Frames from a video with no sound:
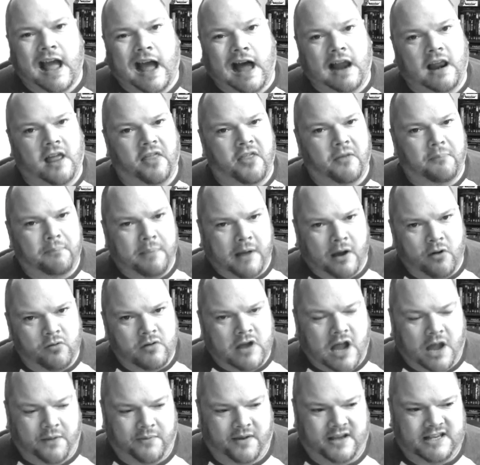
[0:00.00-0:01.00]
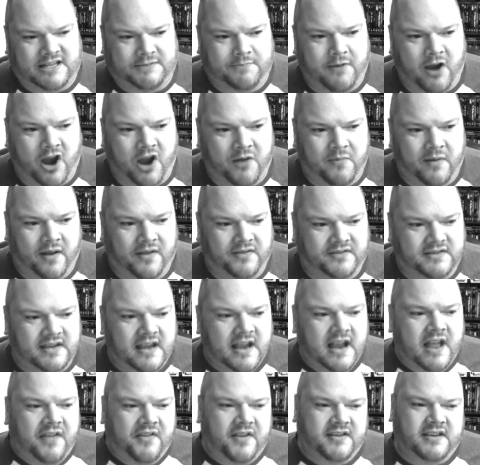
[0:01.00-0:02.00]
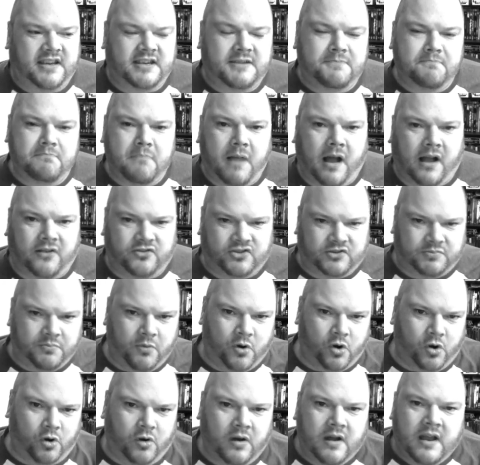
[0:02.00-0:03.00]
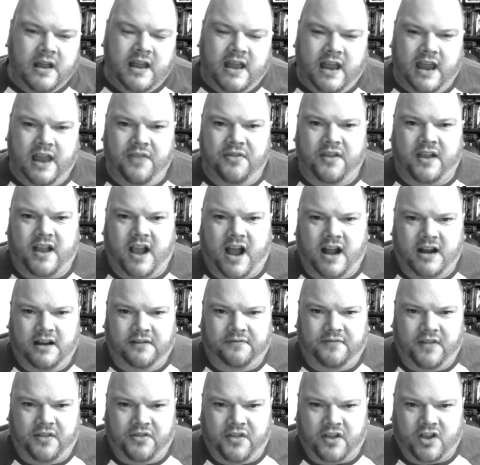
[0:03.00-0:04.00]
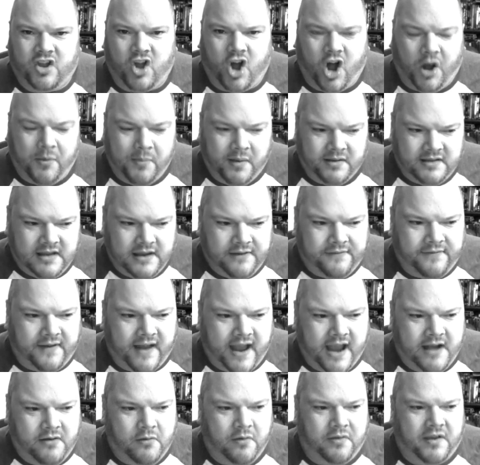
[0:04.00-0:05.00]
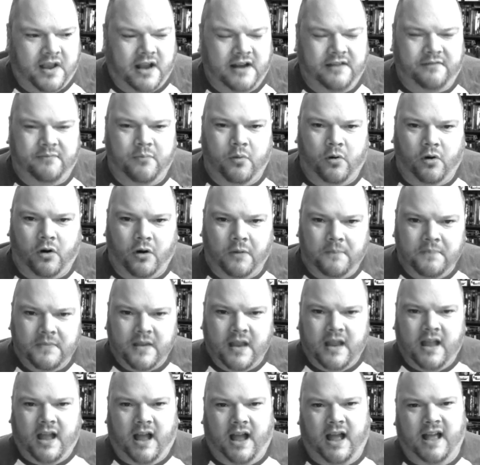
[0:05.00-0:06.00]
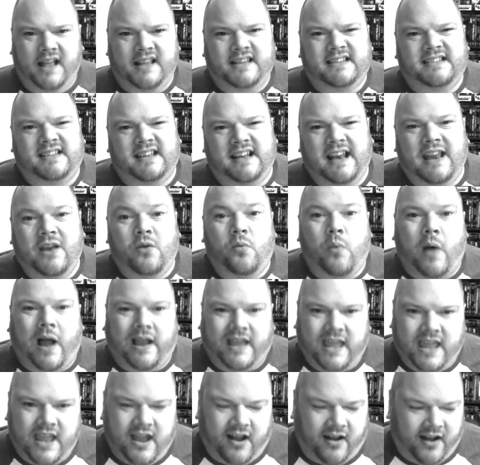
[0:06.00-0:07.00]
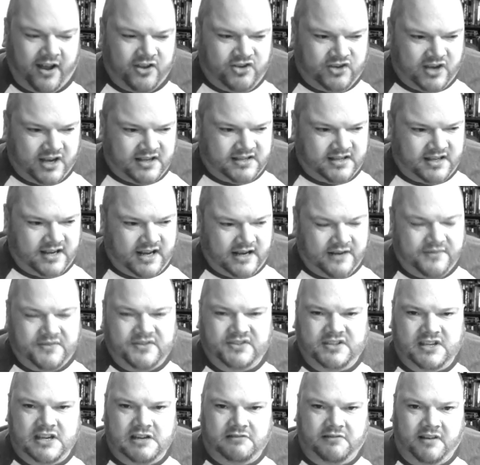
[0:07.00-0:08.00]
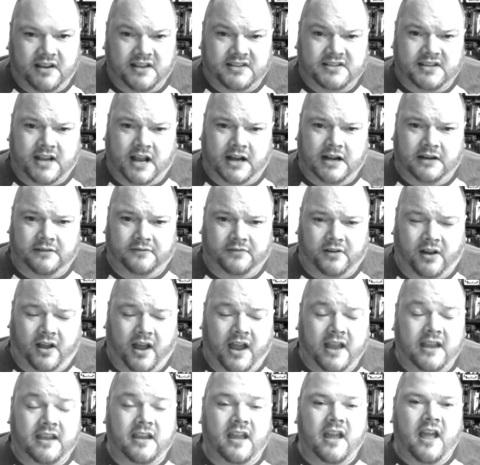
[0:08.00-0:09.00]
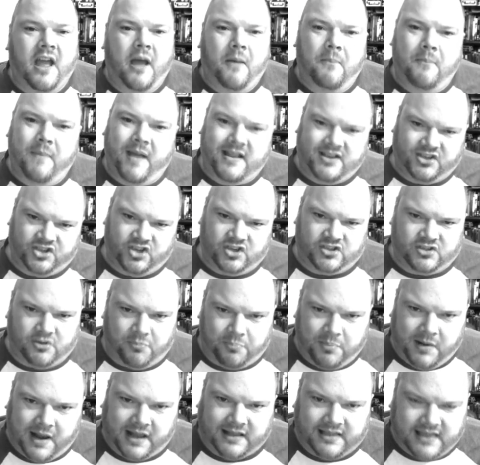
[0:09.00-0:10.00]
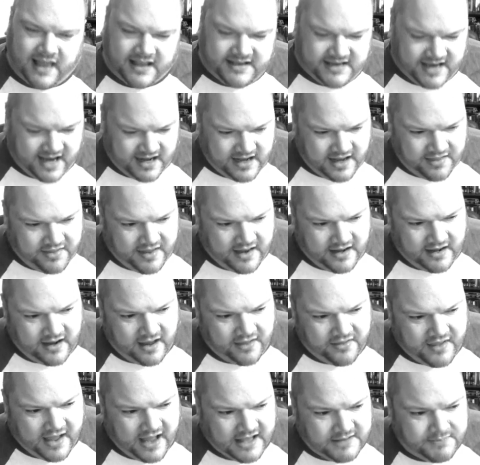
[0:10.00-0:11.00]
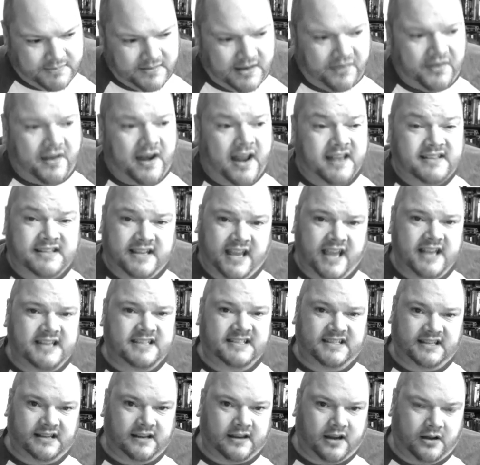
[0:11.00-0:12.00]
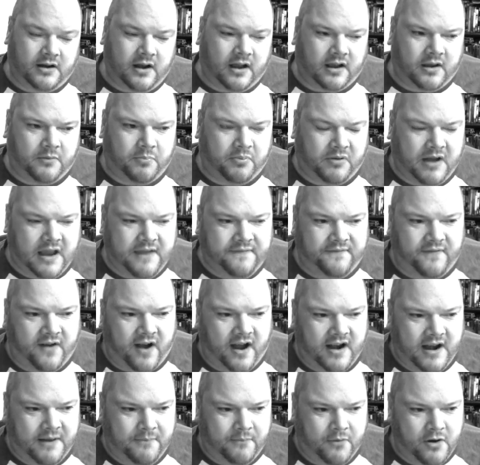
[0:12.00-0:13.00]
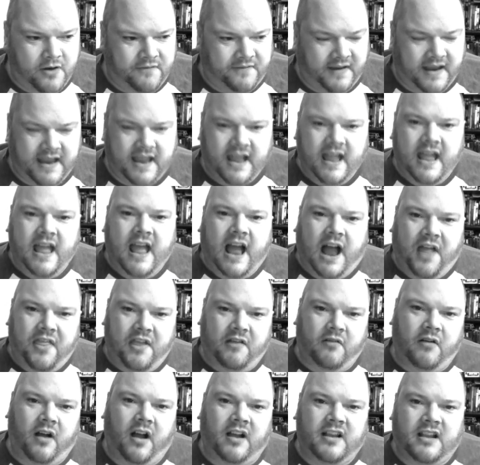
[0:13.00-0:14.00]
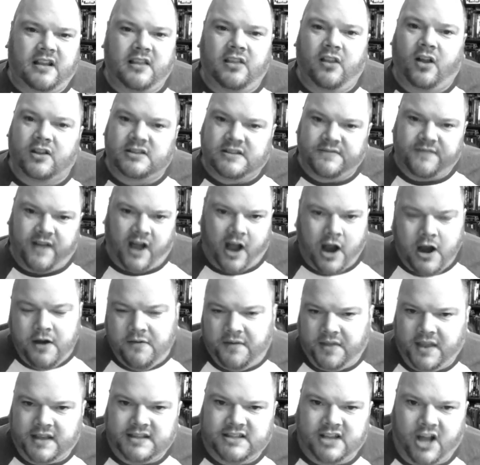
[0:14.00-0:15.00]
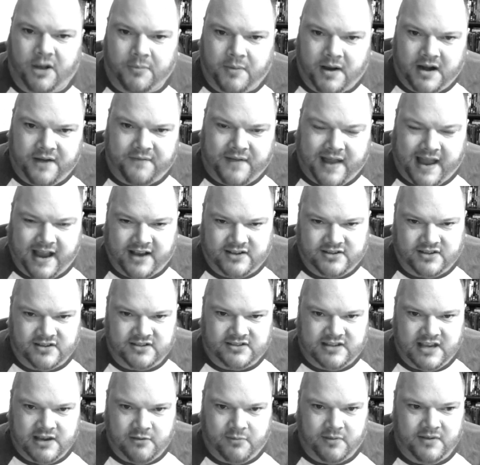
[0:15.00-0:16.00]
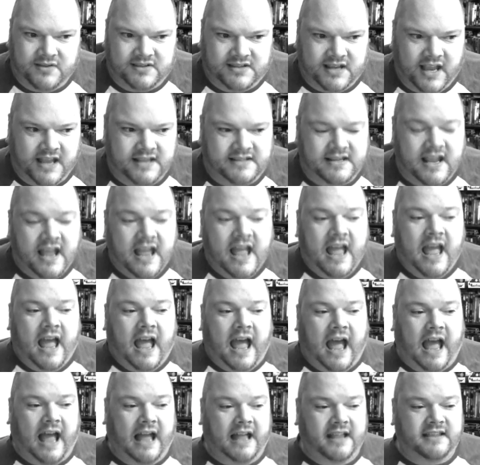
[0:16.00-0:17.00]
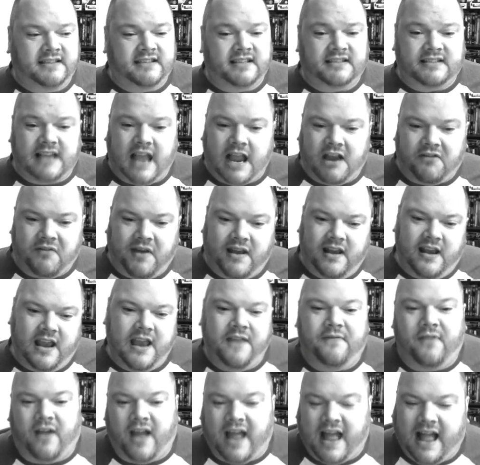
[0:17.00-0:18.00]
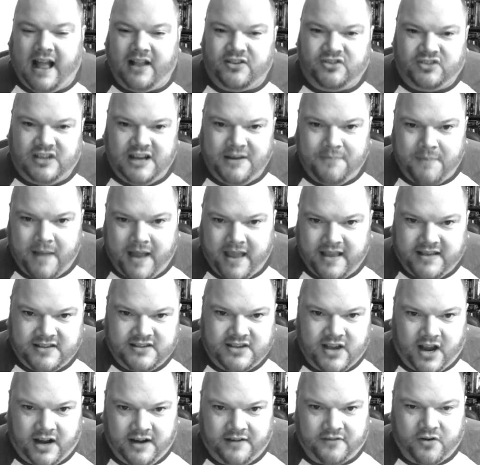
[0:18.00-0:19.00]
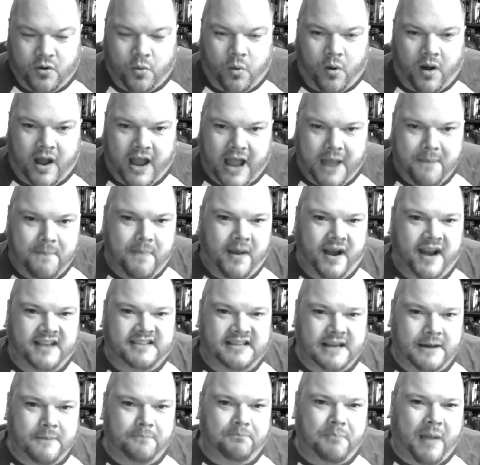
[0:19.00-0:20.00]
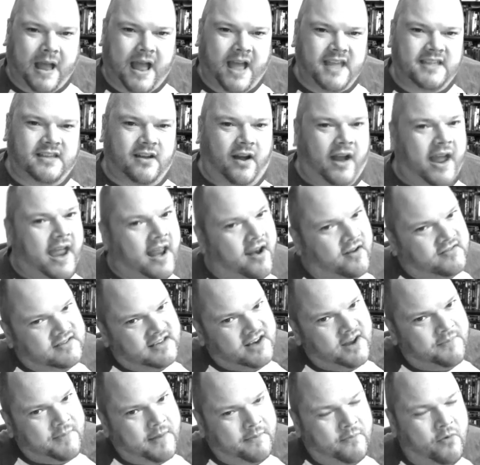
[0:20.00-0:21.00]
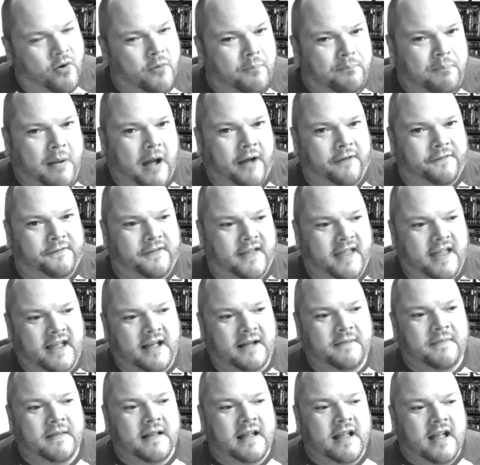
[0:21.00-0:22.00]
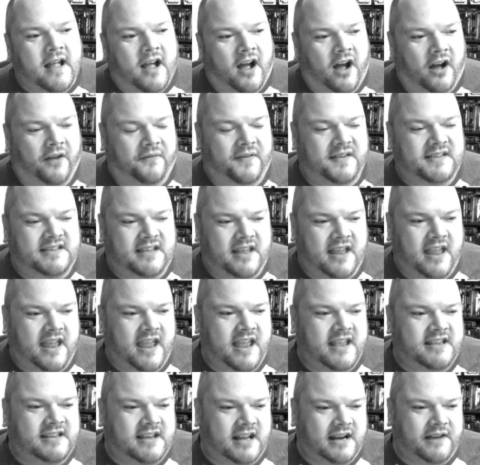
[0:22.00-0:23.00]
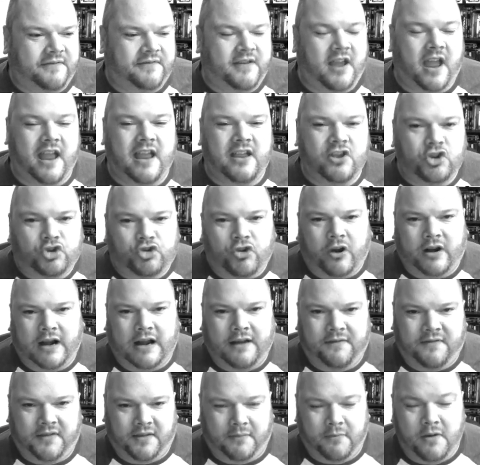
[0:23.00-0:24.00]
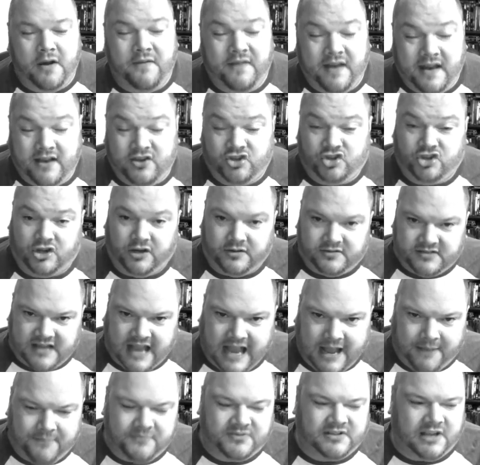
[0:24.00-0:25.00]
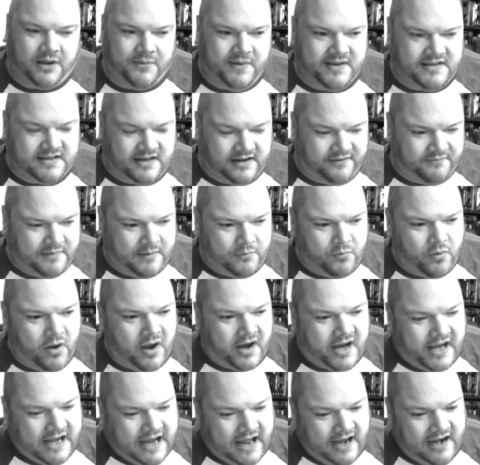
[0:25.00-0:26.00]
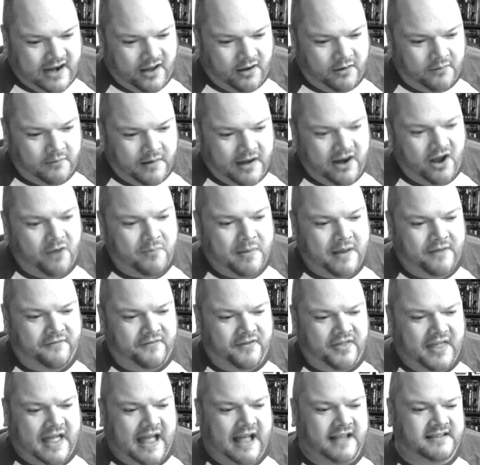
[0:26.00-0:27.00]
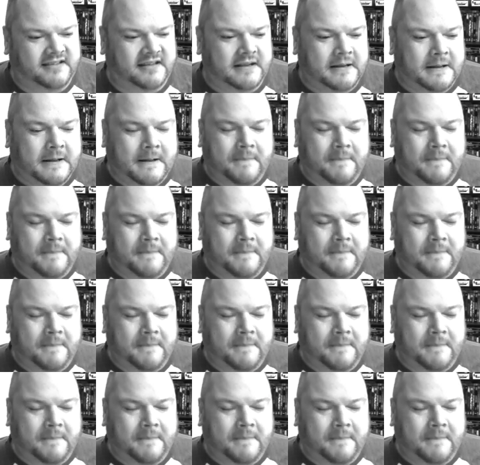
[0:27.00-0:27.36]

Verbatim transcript: a la the Belko Experiment. This is much more in the kind of the comedy vein with kind of more silly, wacky hijinks and kind of serious kind of like messages of bloodletting and anything like that. But nonetheless, it is still a kind of pretty violent movie, and there are lots of over-the-top kind of action sequences. And Zachary Levi actually makes kind of quite a menacing bad guy. He looks a little bit more buff here. Obviously, he's kind of getting training for the movie in Shazam, so he's kind of been working out a little bit for that.